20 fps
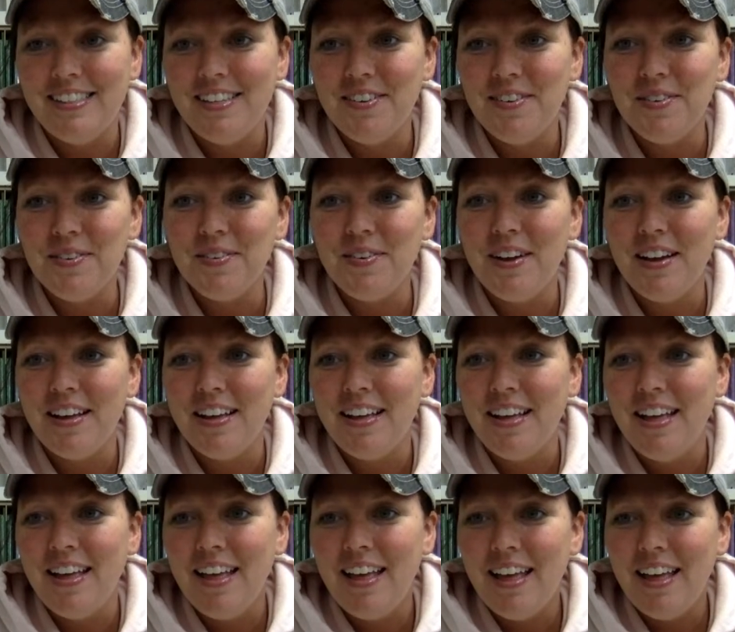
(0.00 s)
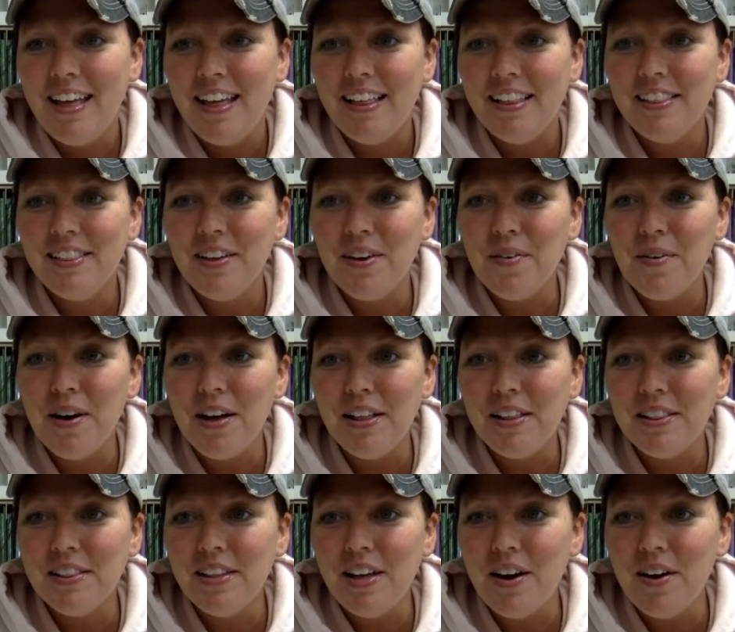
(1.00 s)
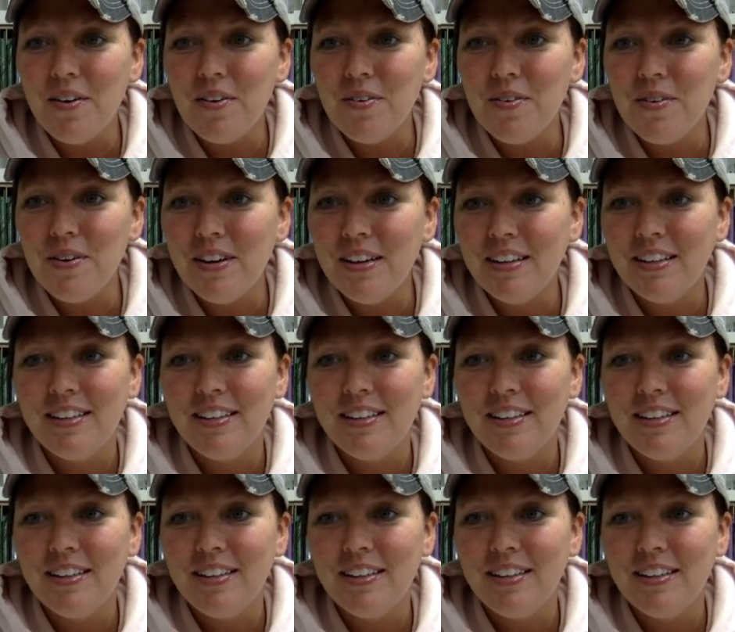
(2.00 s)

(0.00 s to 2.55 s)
so hello, hello.